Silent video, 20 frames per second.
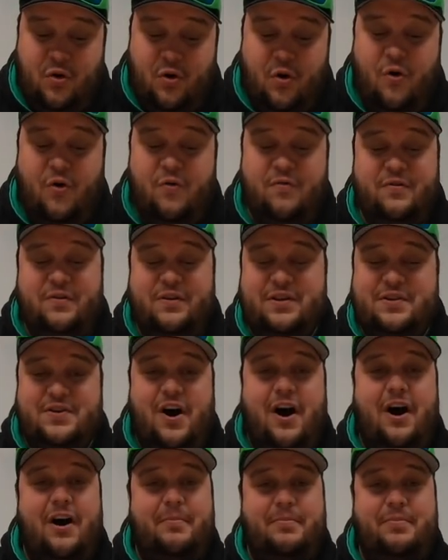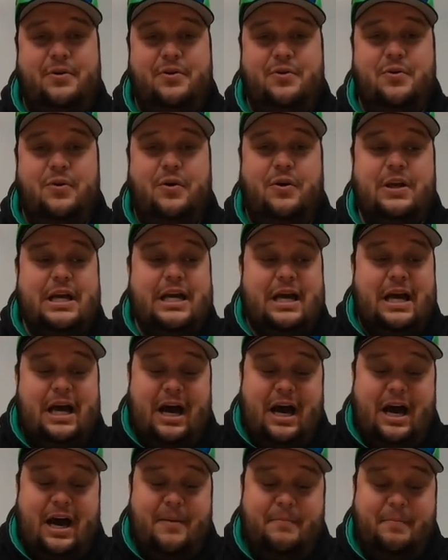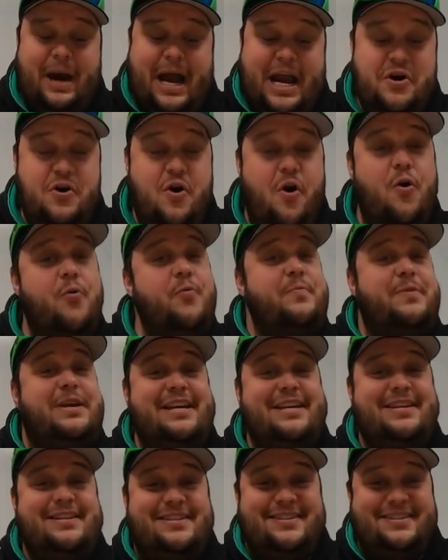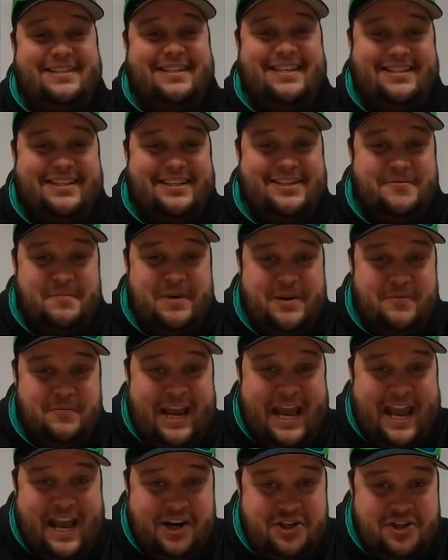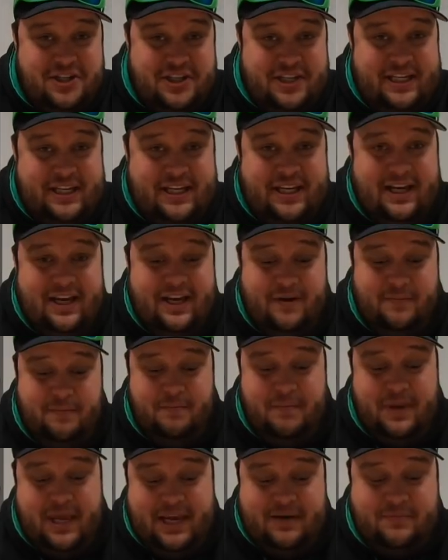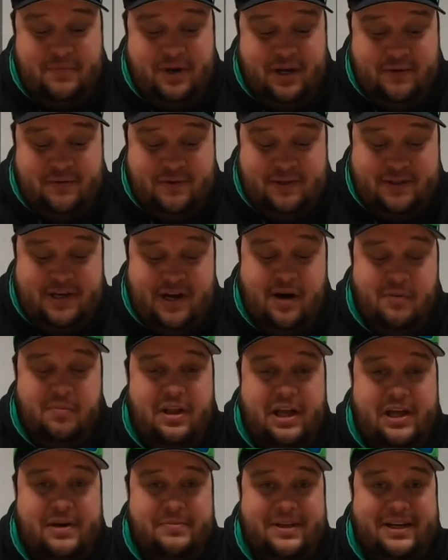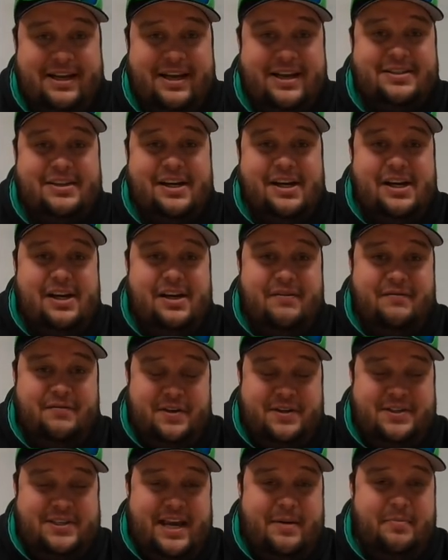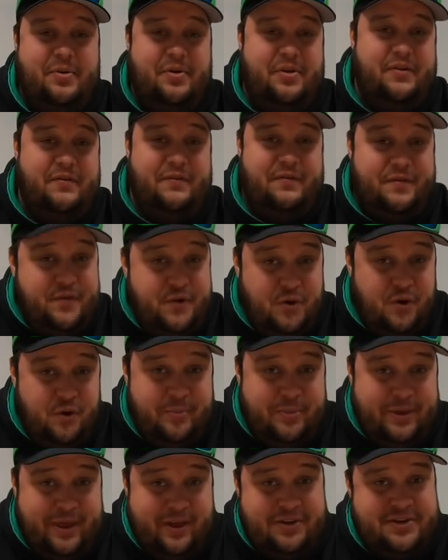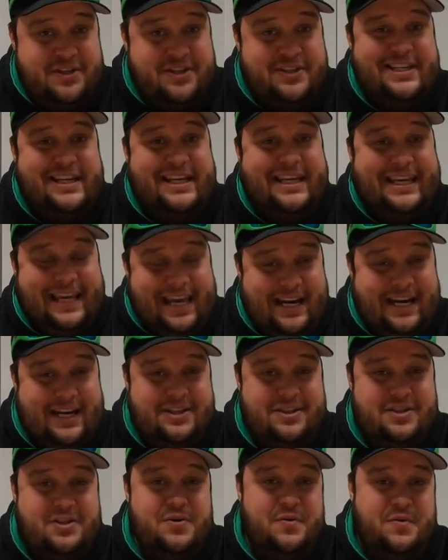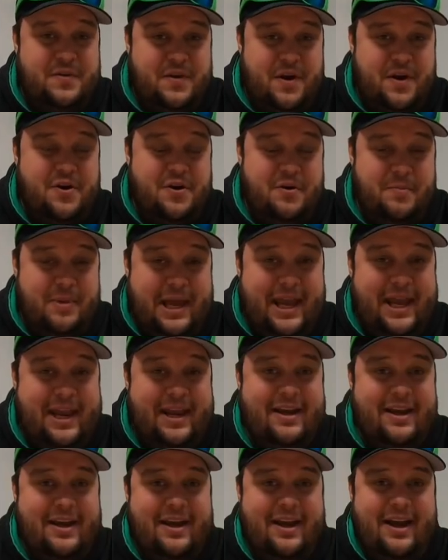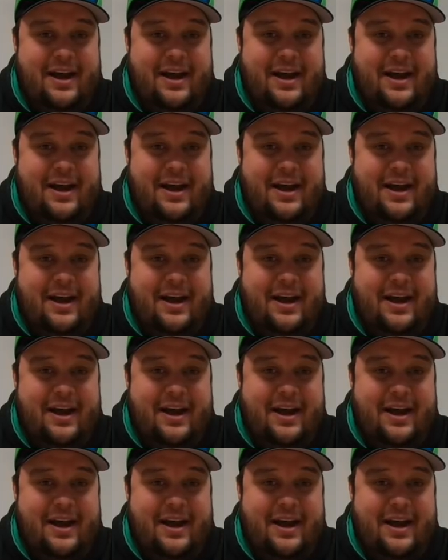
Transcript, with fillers: over the top cool. By no means does this mean we actually made money with the airplane, because, for example, the fuel bill just to get it to Thunder Bay